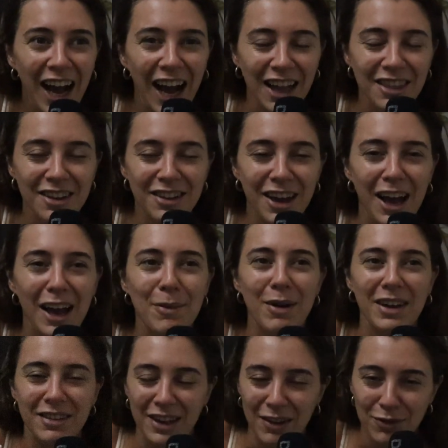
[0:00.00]
at the time,
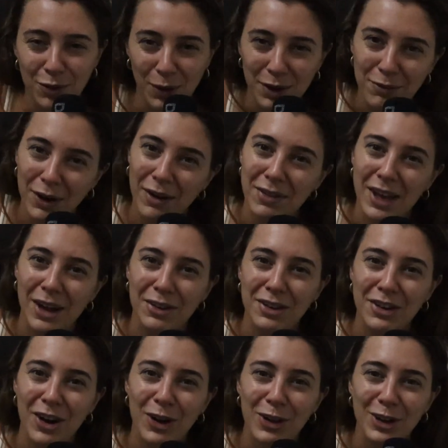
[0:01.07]
I saved
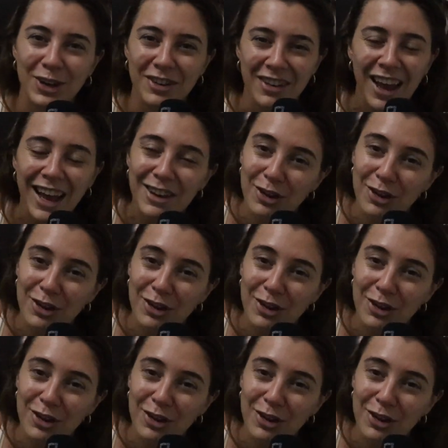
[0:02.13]
$25,000